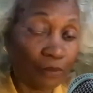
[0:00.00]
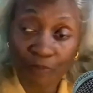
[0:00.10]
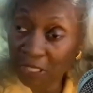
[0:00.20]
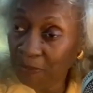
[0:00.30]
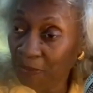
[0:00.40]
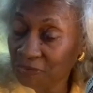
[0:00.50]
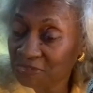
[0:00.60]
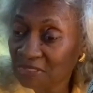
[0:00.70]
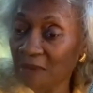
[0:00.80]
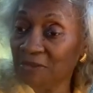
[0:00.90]
some
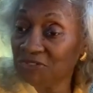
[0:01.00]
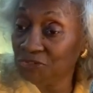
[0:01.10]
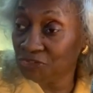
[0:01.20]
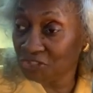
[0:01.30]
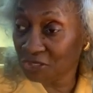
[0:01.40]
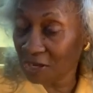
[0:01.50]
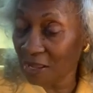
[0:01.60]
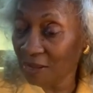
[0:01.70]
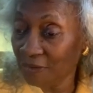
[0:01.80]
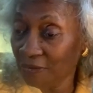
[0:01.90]
people's coming to
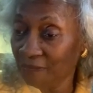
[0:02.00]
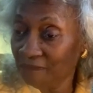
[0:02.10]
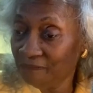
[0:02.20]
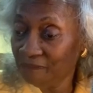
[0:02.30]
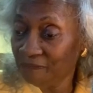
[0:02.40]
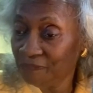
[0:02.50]
Chicago.